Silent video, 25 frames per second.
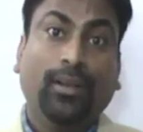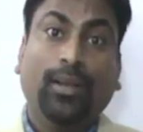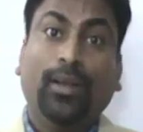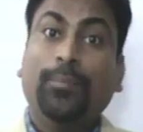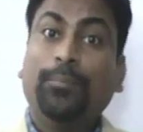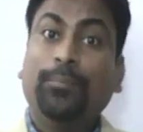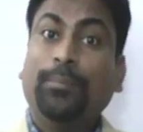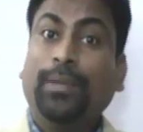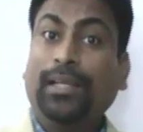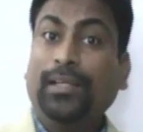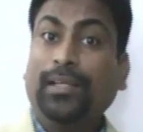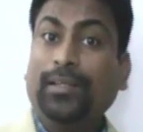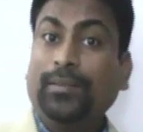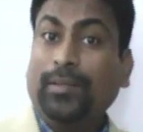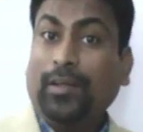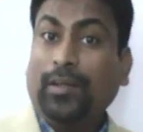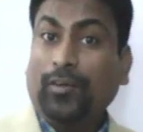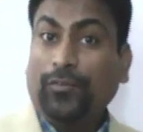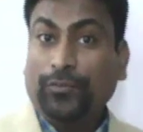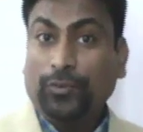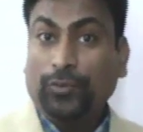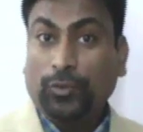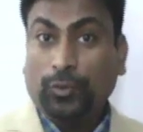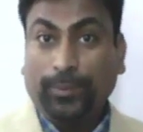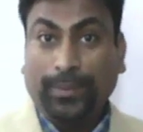Many
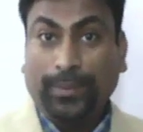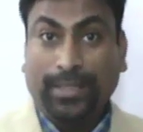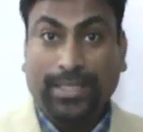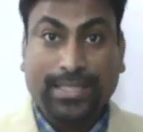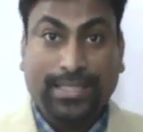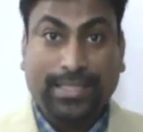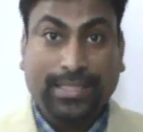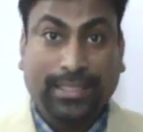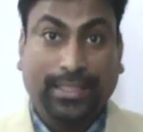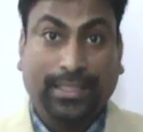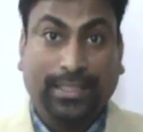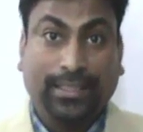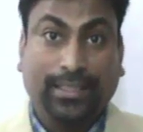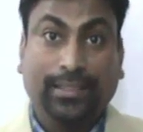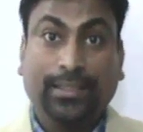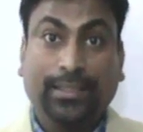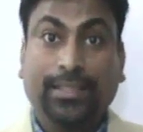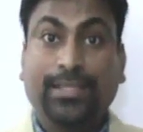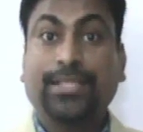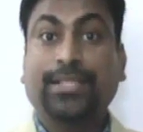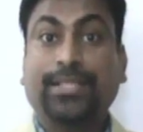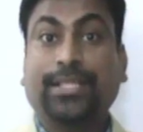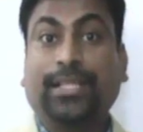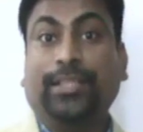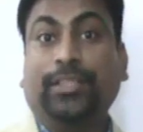of you may say
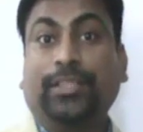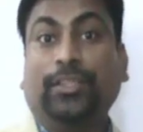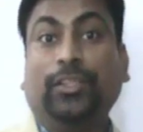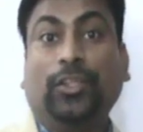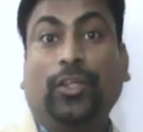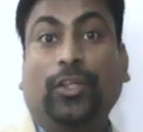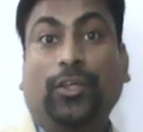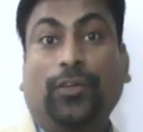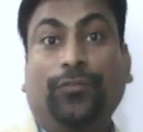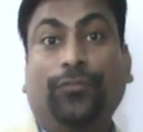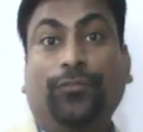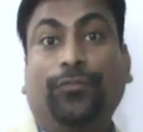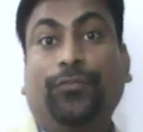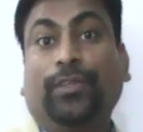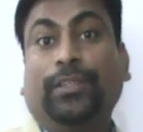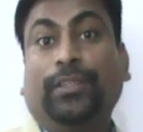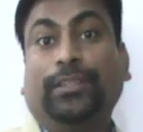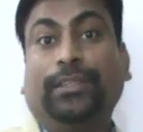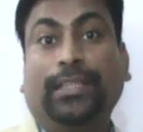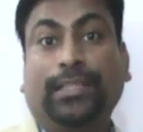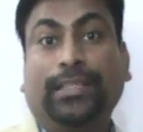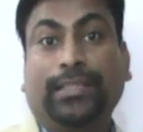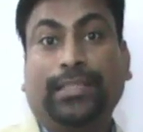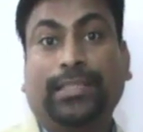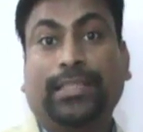study of
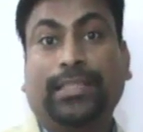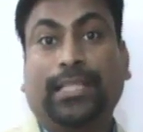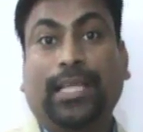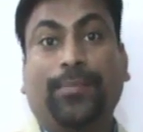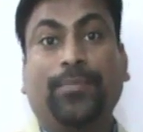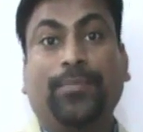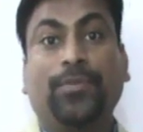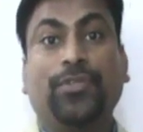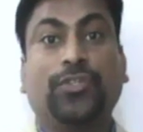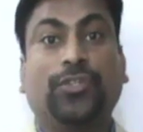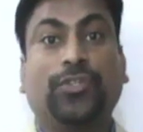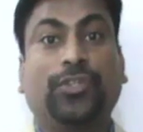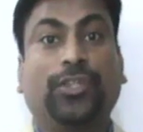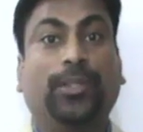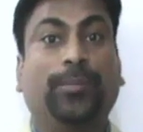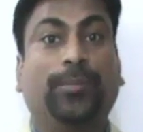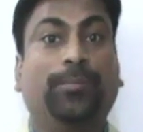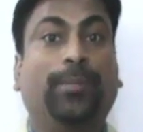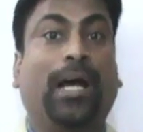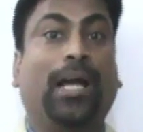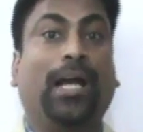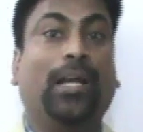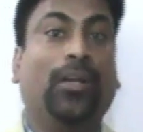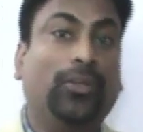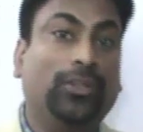physics, chemistry,
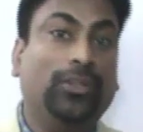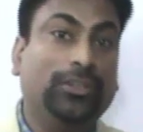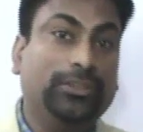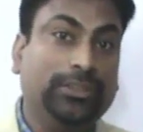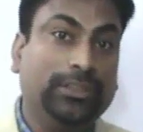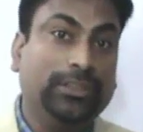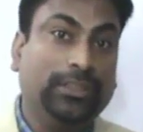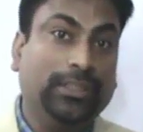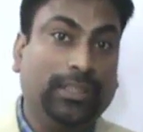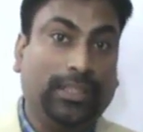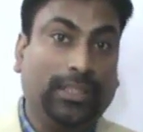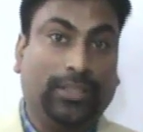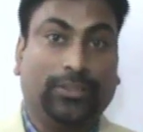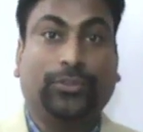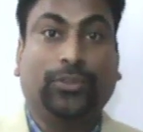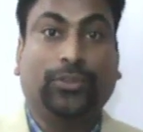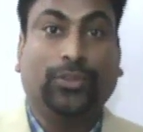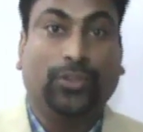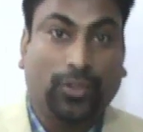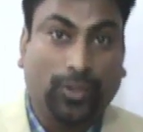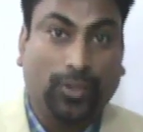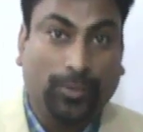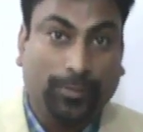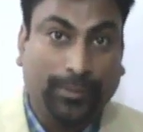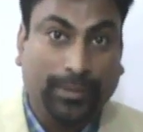biology,
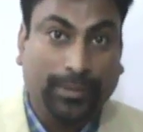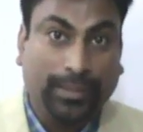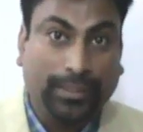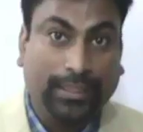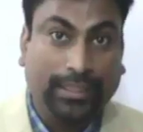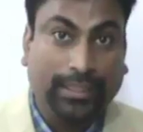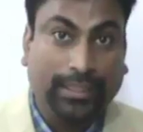astronomy,